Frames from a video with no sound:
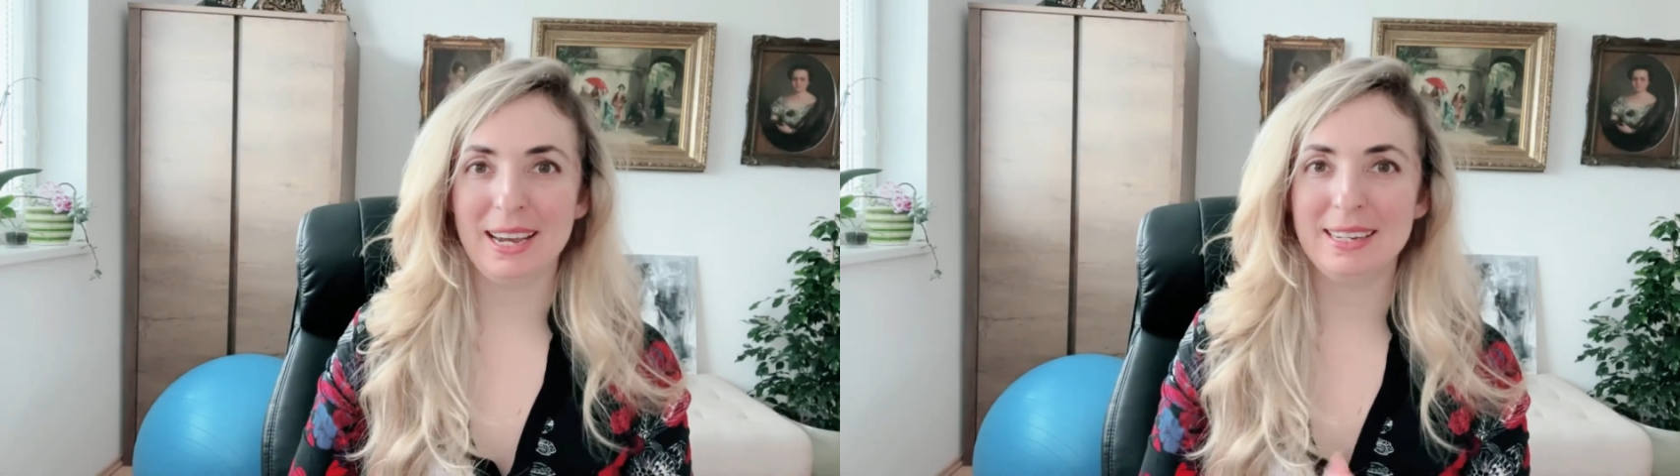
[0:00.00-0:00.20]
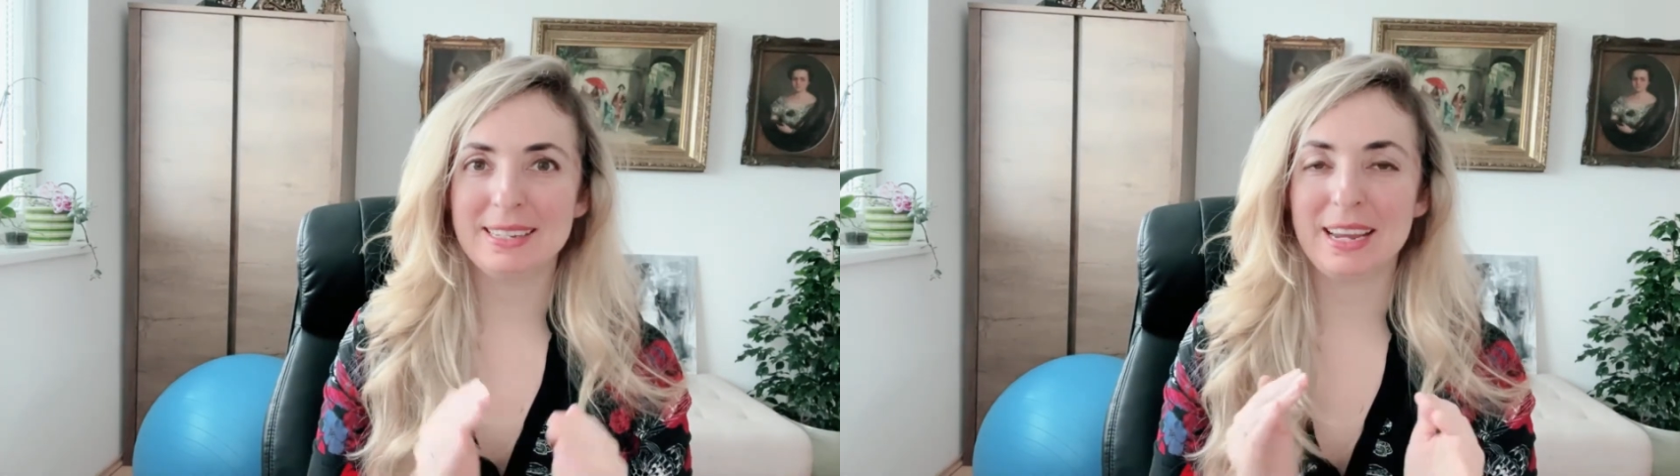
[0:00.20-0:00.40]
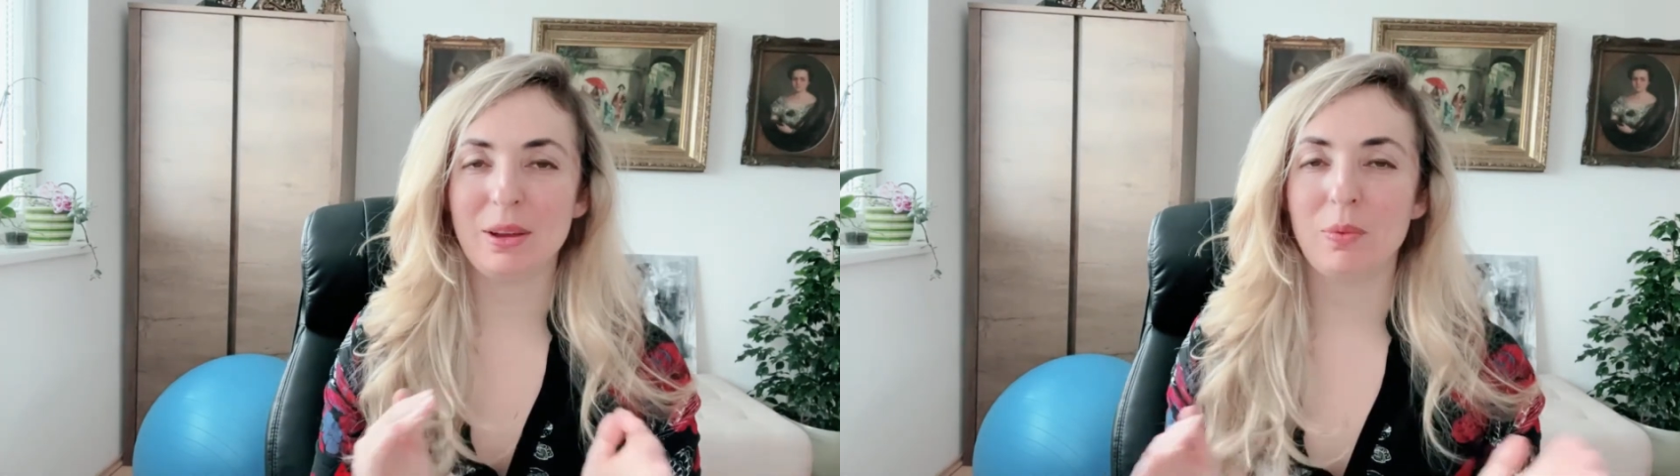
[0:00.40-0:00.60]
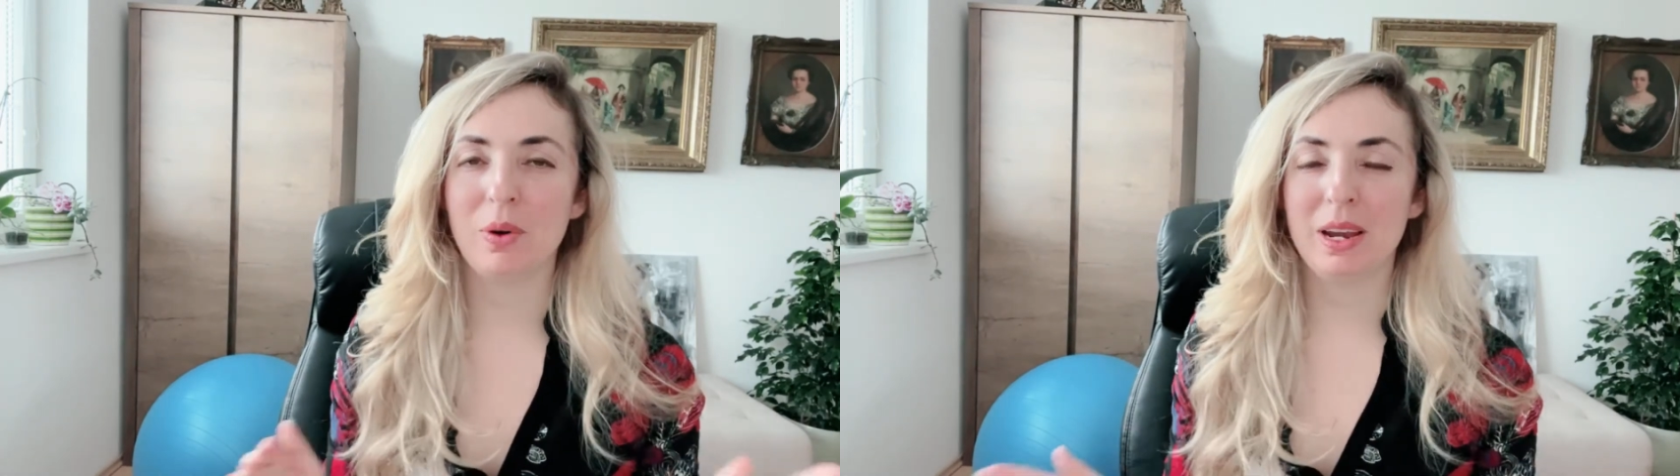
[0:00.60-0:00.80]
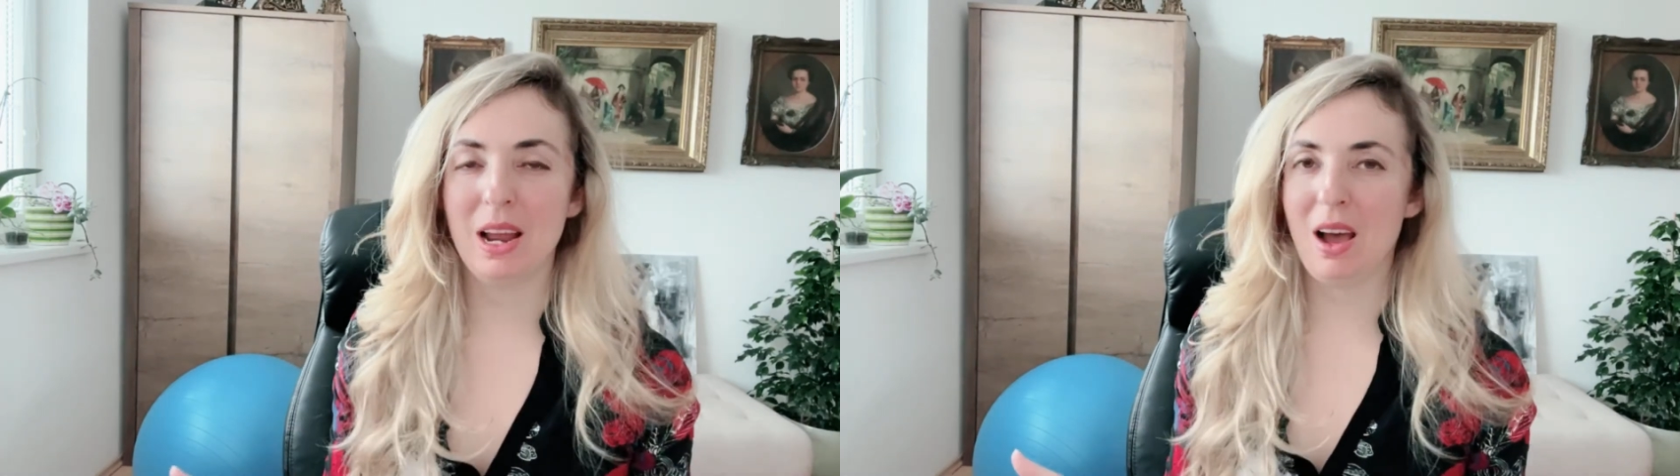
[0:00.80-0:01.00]
and day
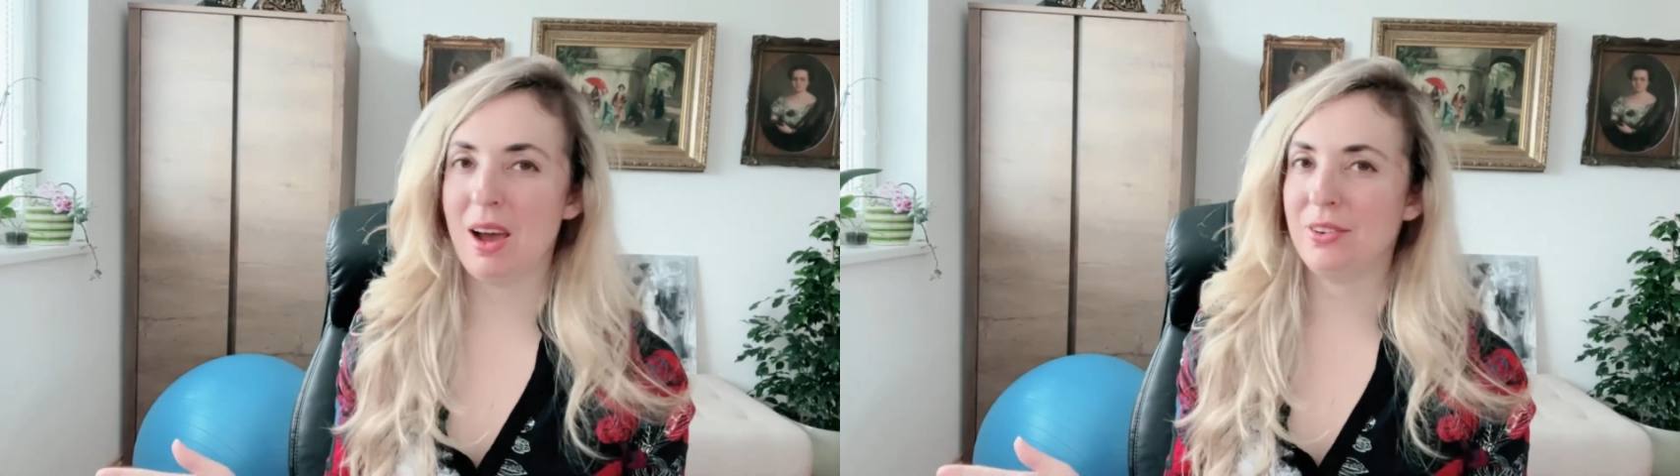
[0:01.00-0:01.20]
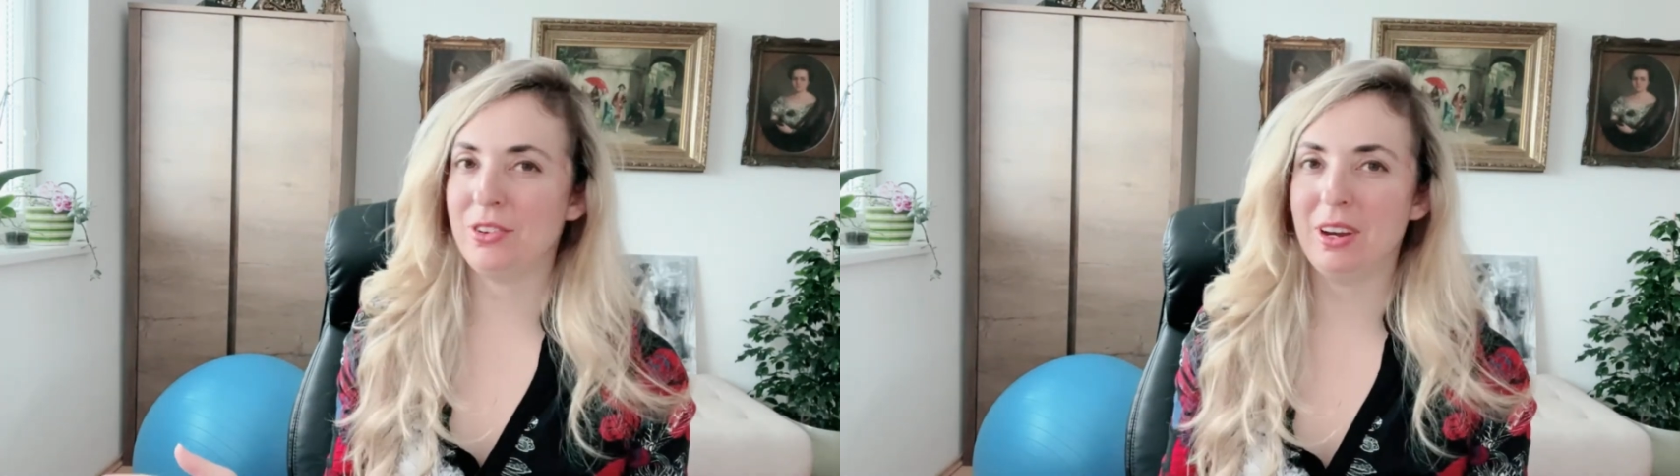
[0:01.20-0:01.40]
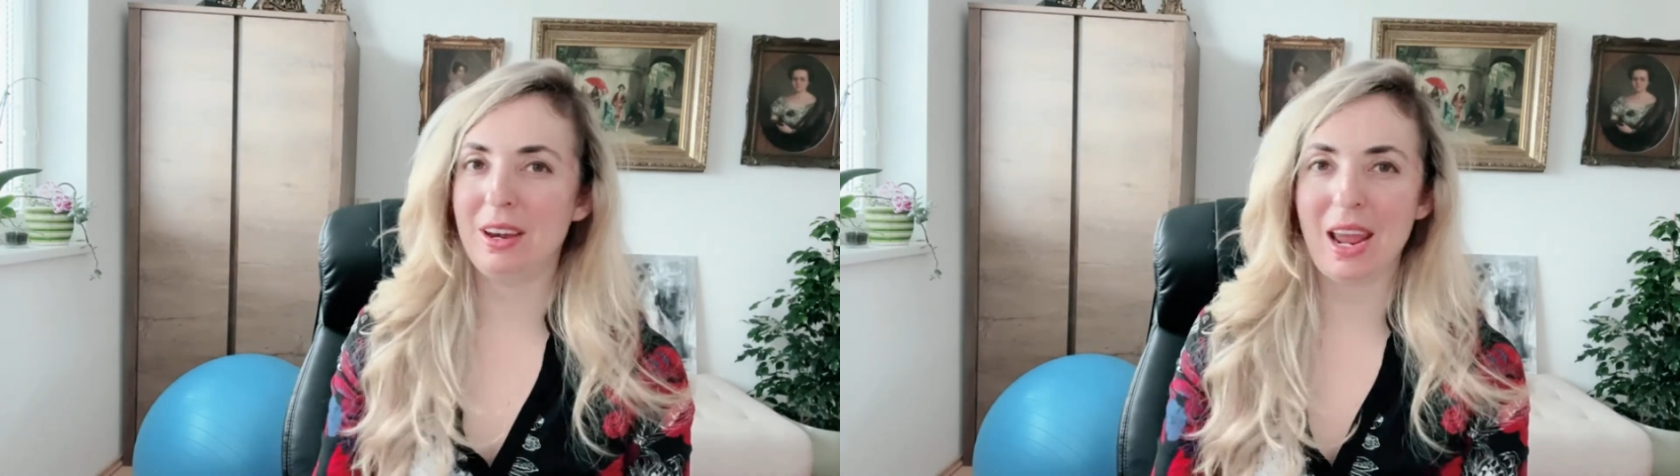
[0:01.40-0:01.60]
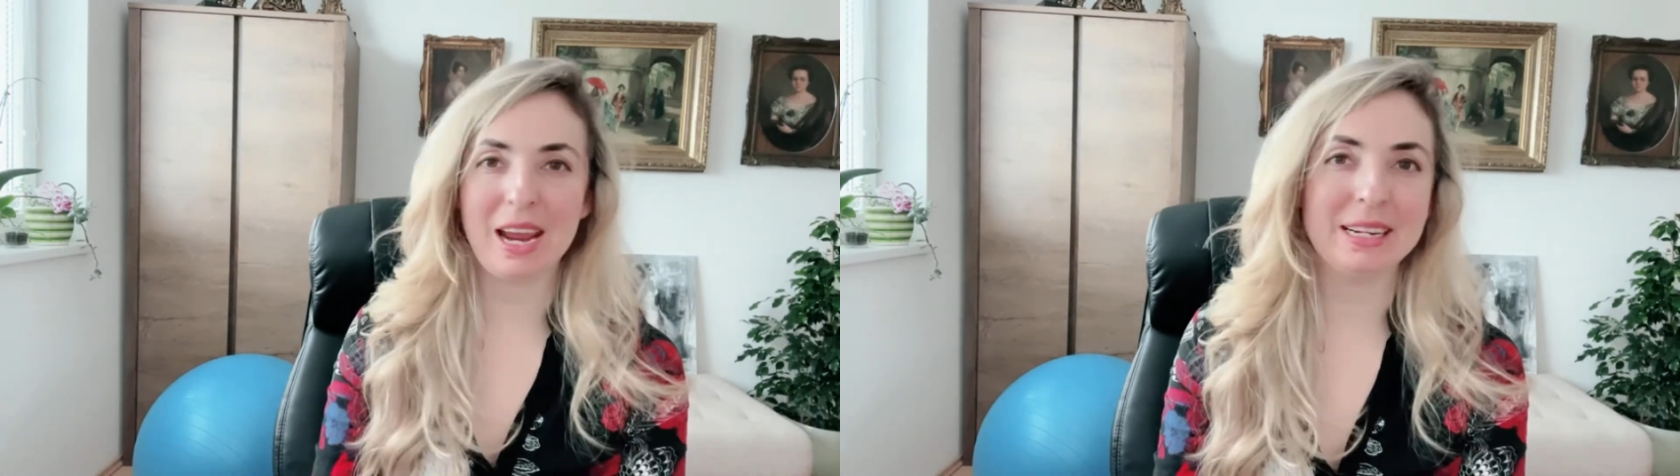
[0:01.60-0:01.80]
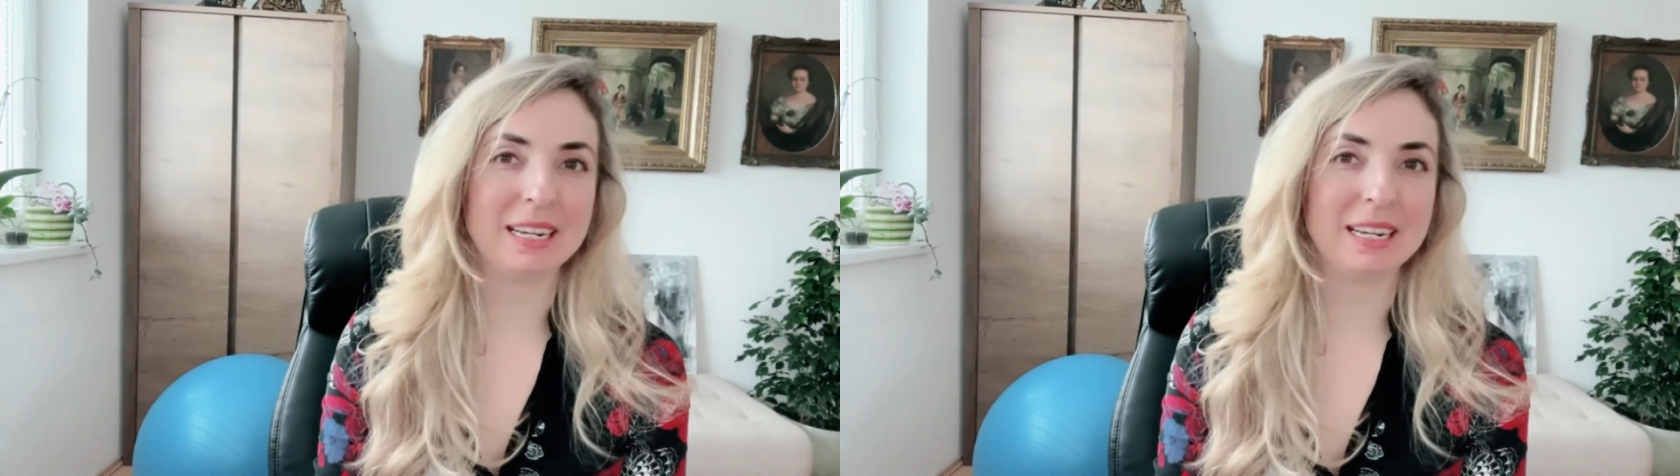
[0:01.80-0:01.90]
108